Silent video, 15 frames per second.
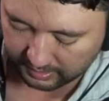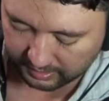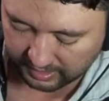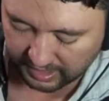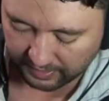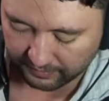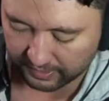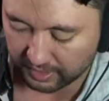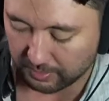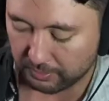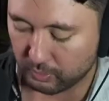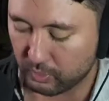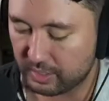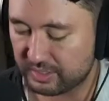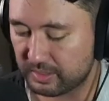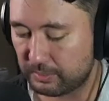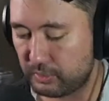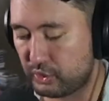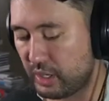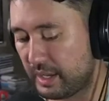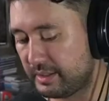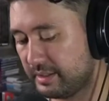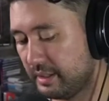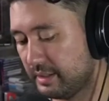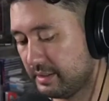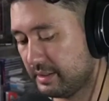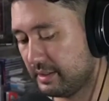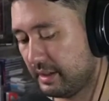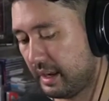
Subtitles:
Give a number 1 some justice,